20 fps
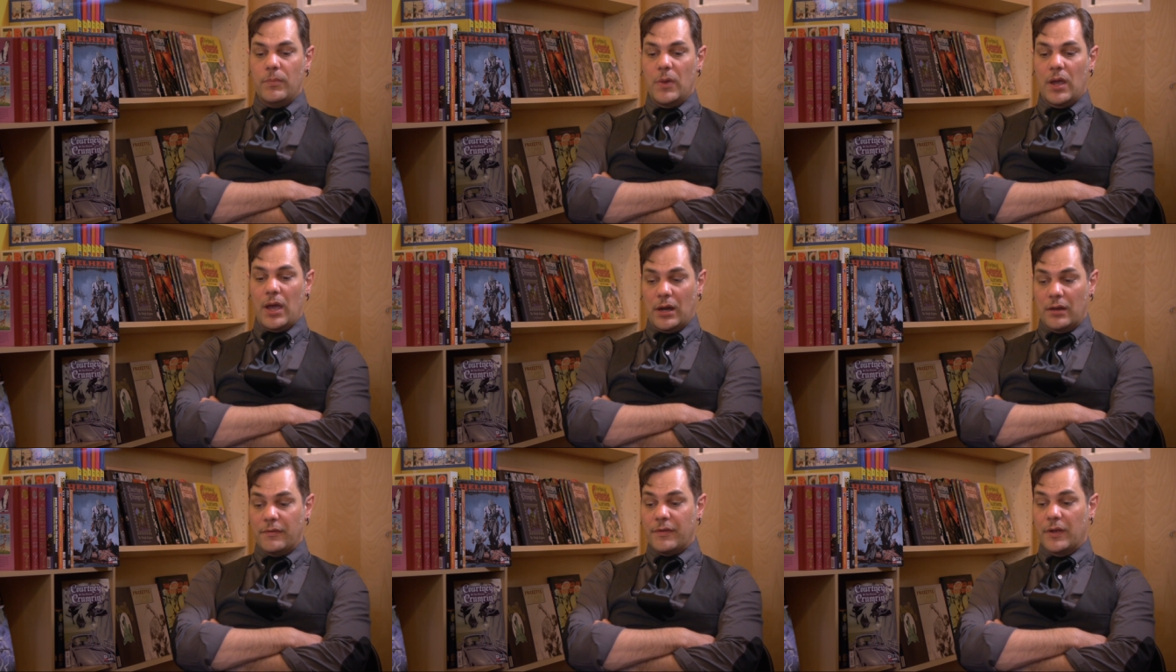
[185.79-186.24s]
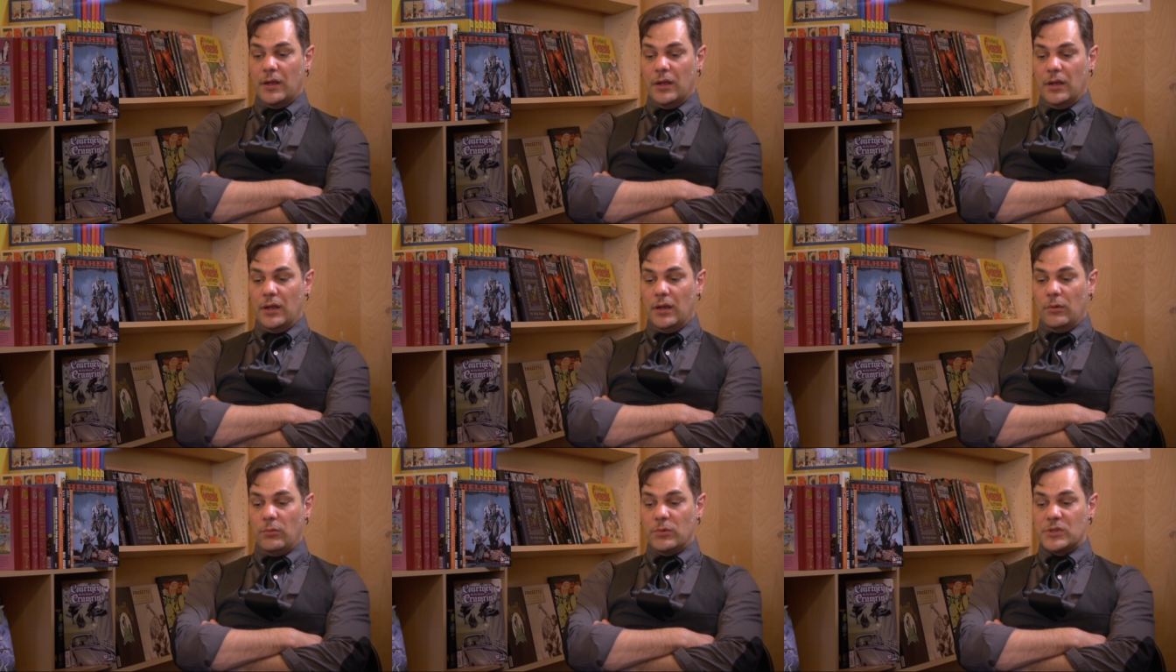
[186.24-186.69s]
kind of
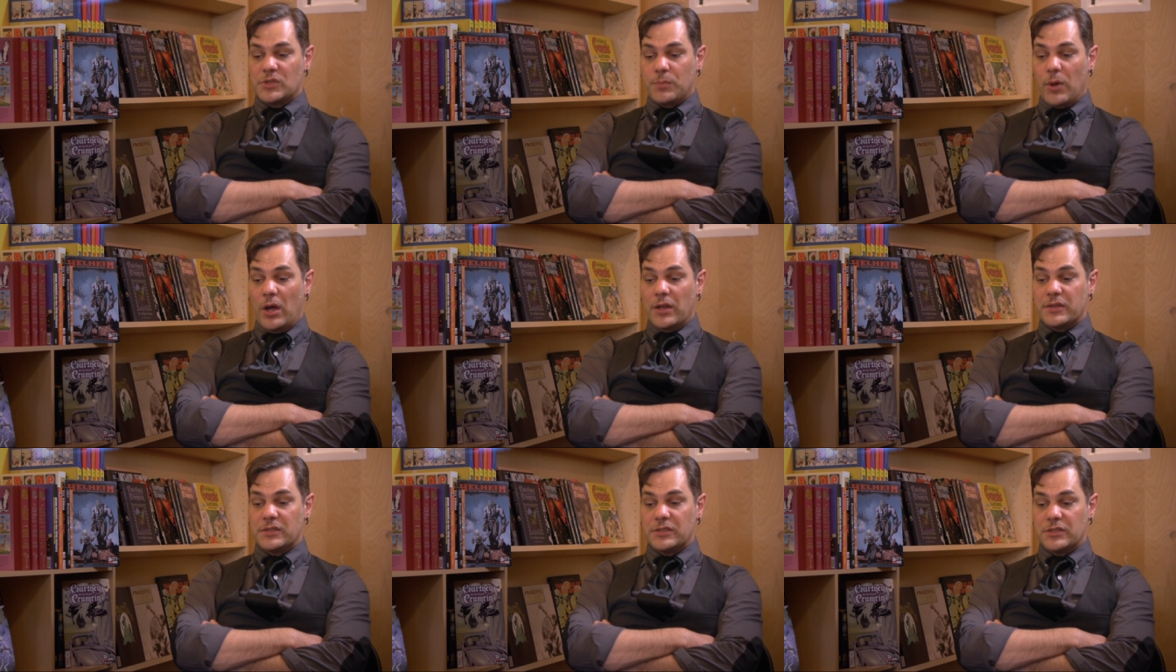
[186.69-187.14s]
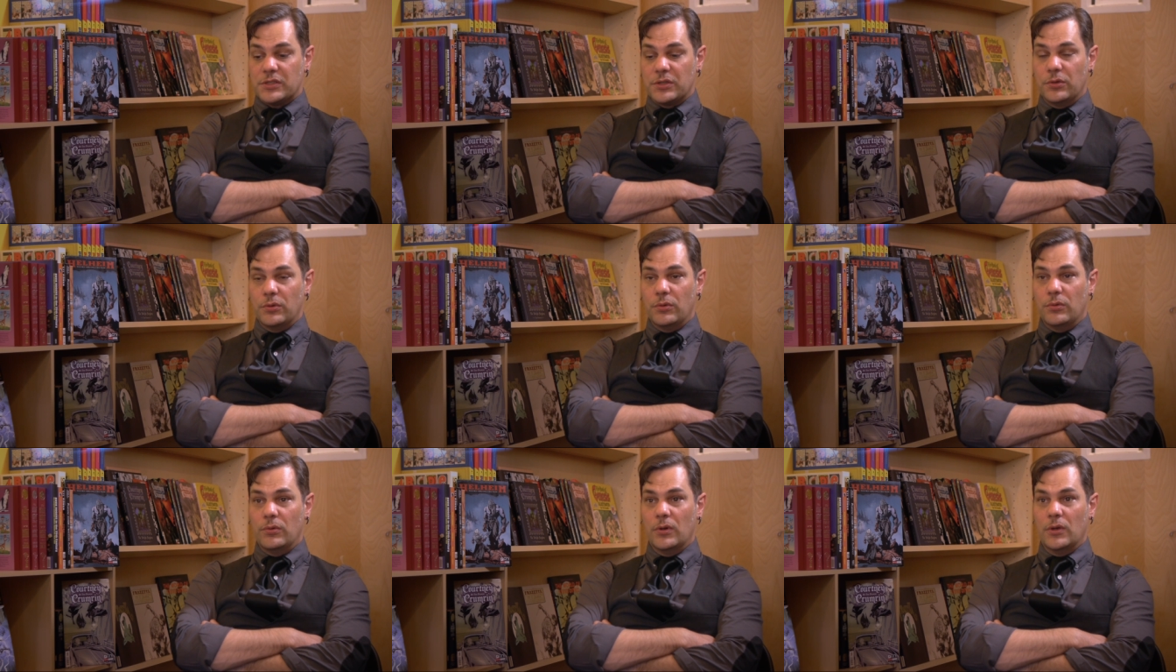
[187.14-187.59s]
a response
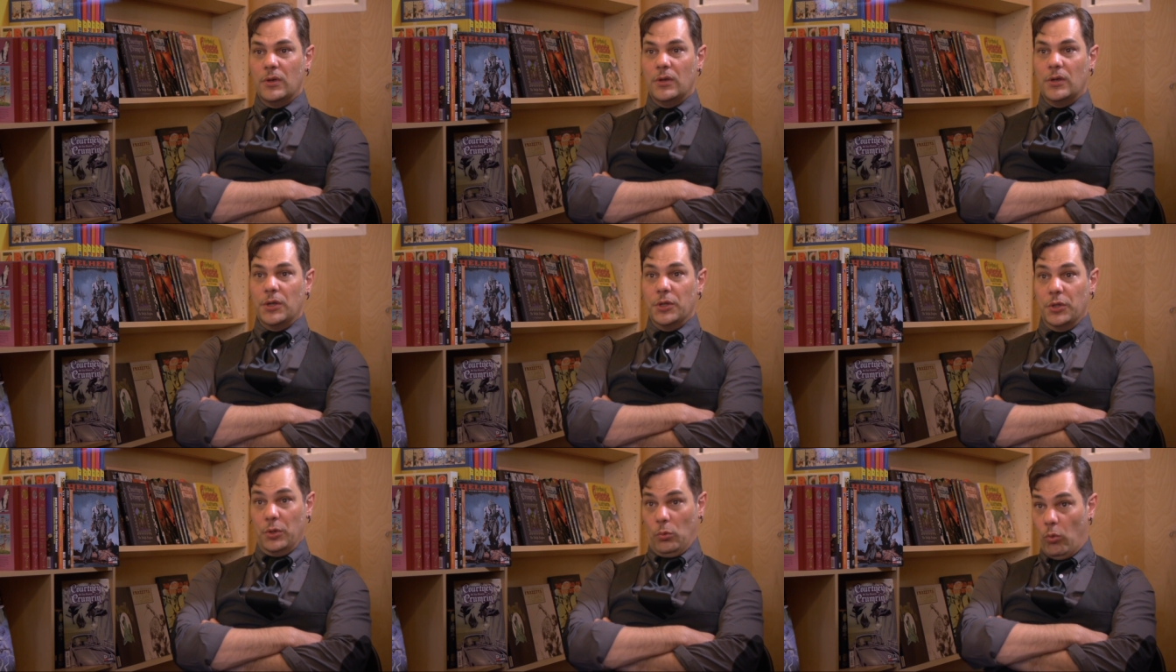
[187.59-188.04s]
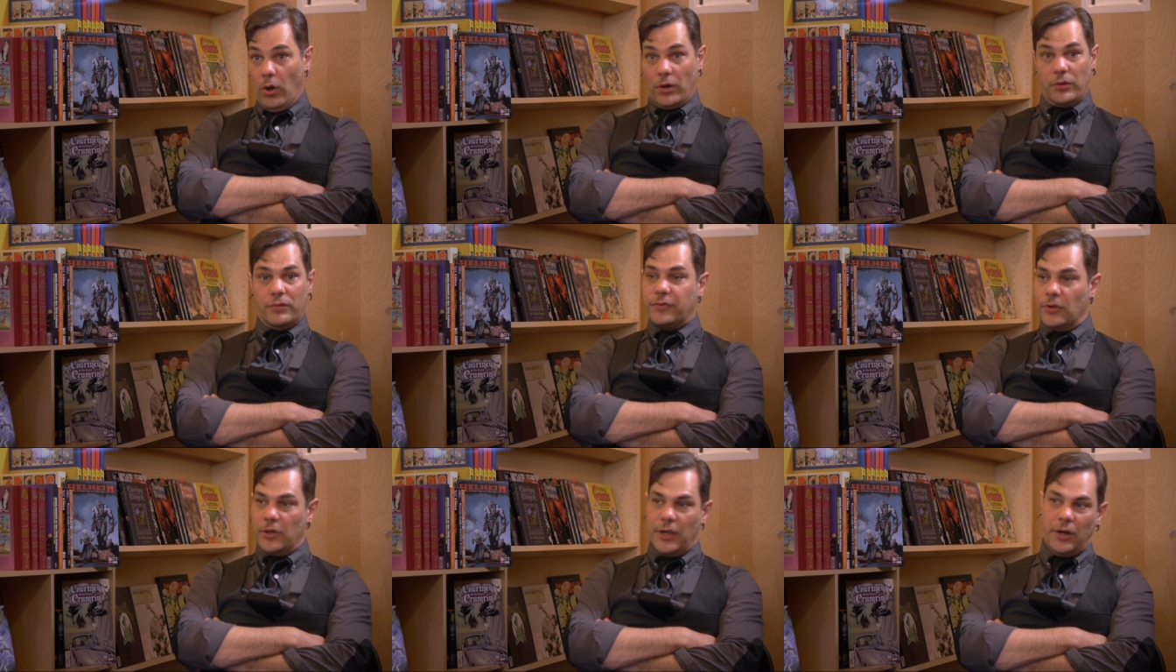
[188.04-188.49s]
to the
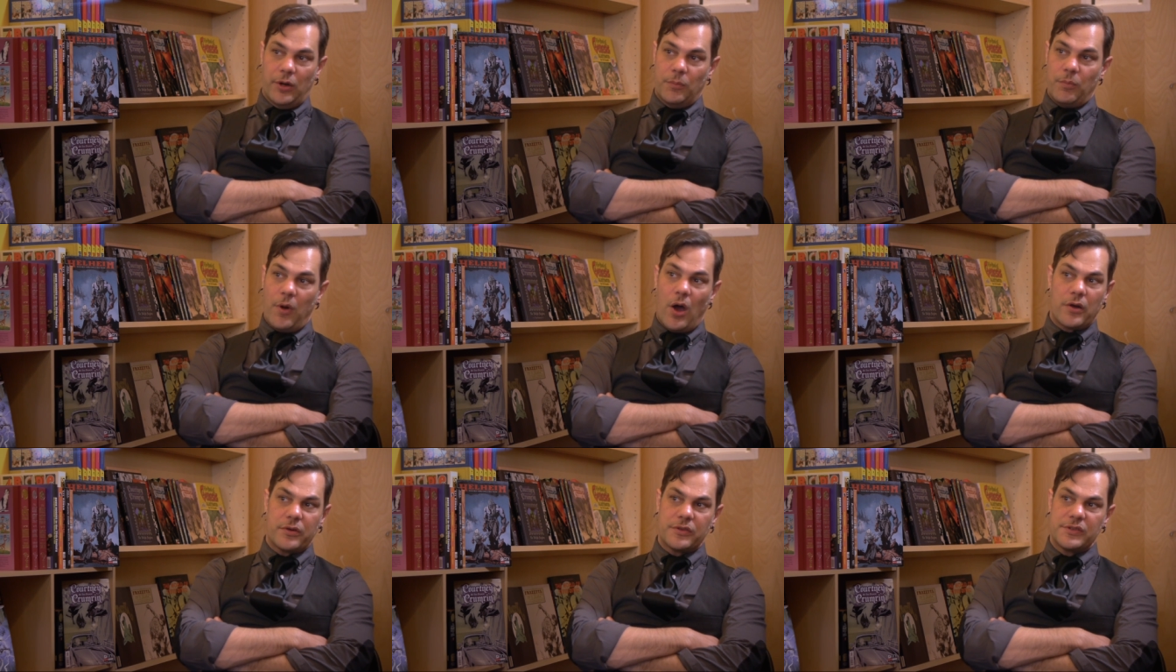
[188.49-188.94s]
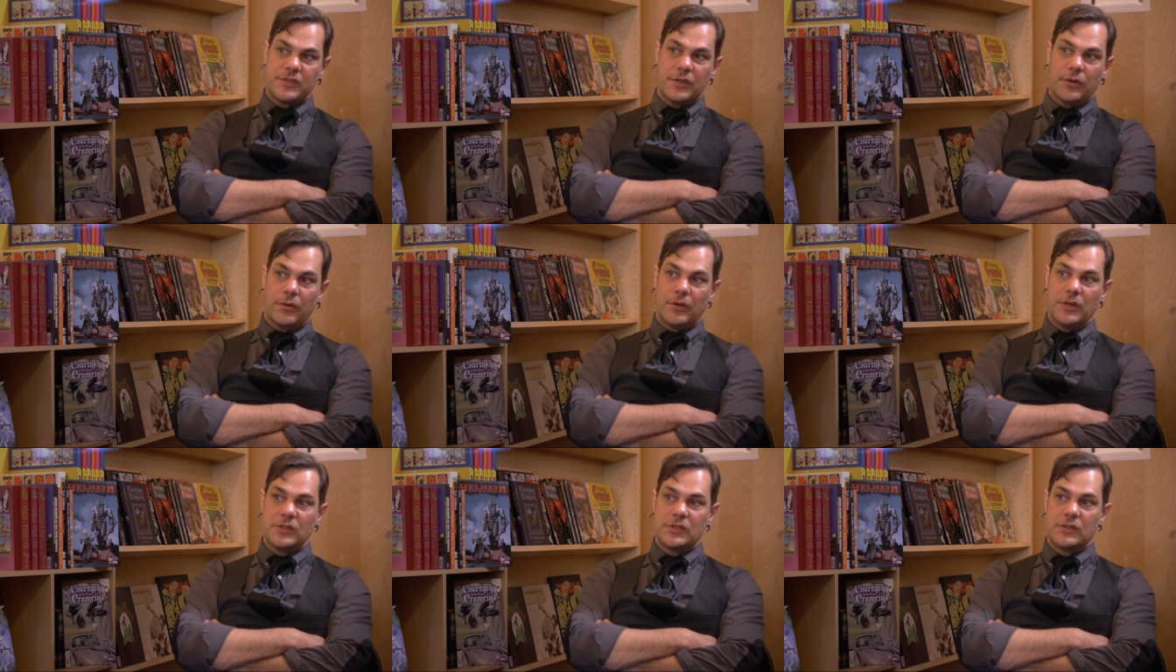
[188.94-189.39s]
wonderful Harry Potter
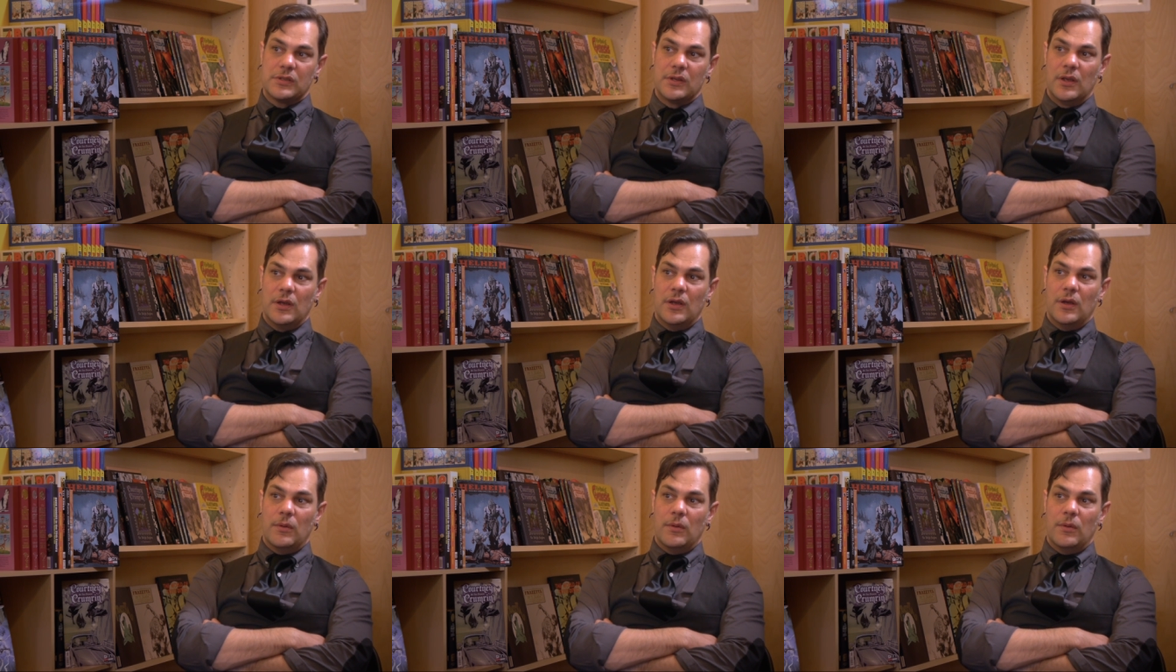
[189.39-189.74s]
series.